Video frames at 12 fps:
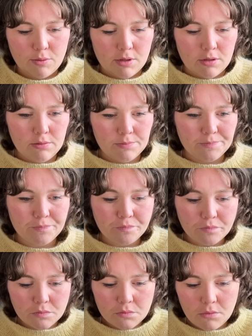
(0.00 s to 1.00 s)
wool.
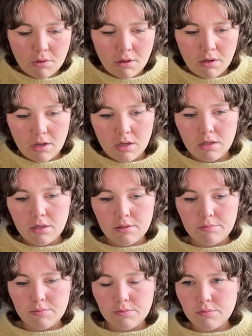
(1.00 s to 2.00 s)

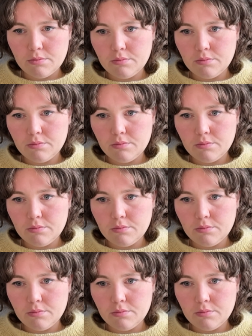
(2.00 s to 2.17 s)
And